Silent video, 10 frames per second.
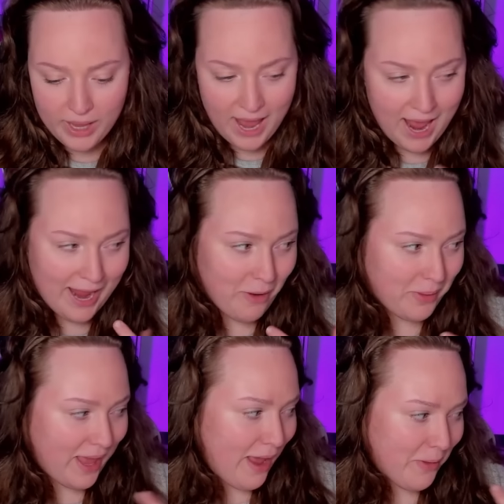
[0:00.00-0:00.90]
okay
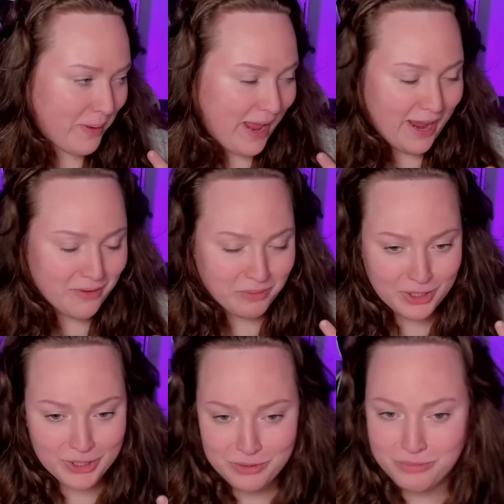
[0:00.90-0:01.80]
okay, we're
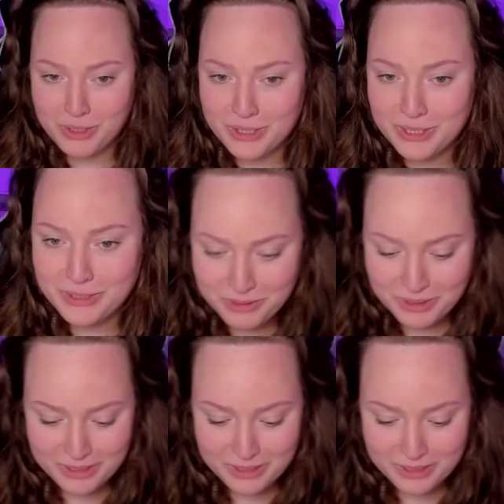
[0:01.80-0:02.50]
good, we're good, we're